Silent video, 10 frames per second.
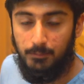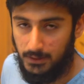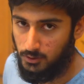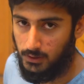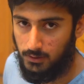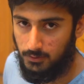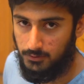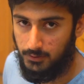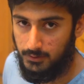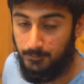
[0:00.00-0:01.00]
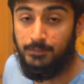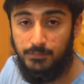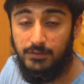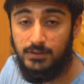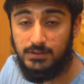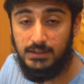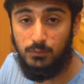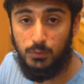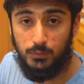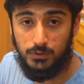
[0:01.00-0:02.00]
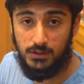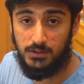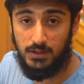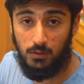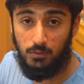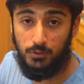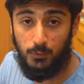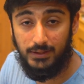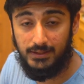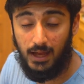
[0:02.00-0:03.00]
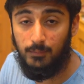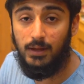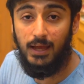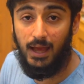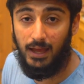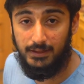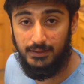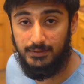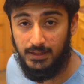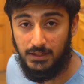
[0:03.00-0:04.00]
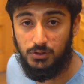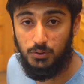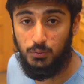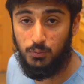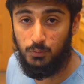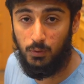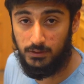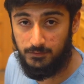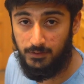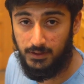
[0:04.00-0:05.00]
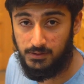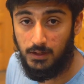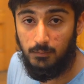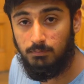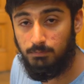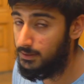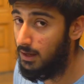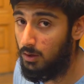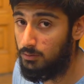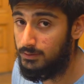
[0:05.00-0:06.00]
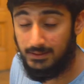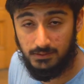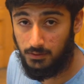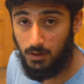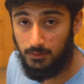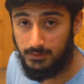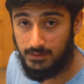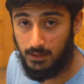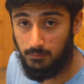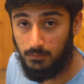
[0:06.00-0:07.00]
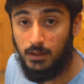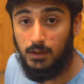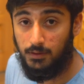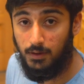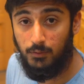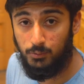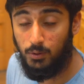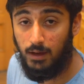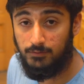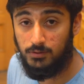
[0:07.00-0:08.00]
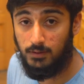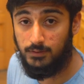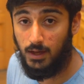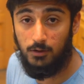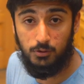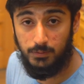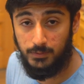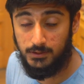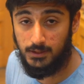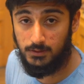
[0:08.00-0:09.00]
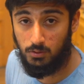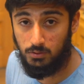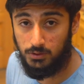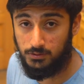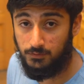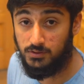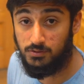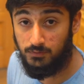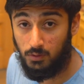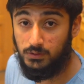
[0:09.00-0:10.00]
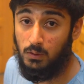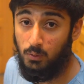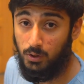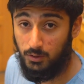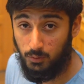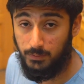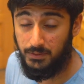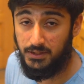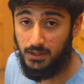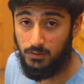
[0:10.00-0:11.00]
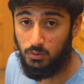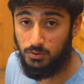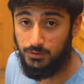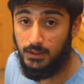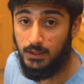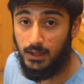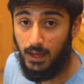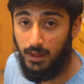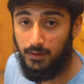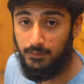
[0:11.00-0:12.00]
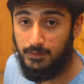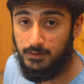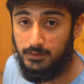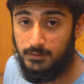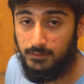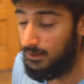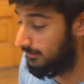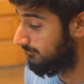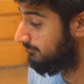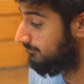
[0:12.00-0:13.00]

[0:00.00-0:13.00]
But you cannot do it. Previously, we would just download QuickTime and the issue was fixed. But now things are not the same. Now you have to have the Adobe Media Encoder. So first of all, download Adobe Media Encoder and then